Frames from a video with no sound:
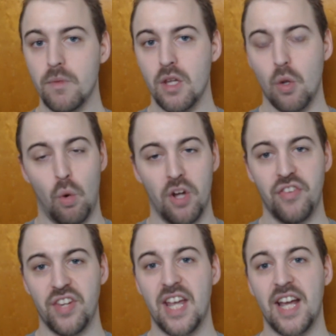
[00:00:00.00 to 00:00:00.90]
And once
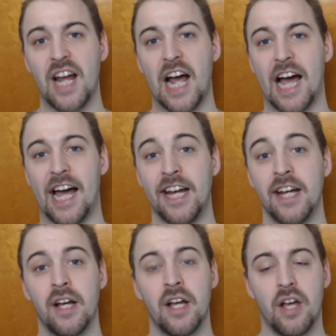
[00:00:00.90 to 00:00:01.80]
again, I
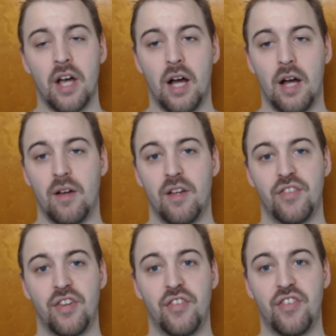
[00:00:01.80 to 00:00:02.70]

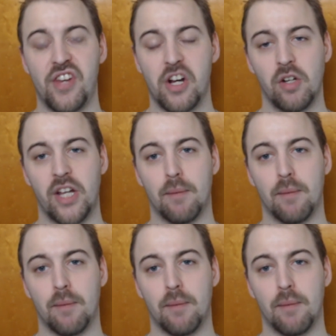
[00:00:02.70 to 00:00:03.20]
sincerely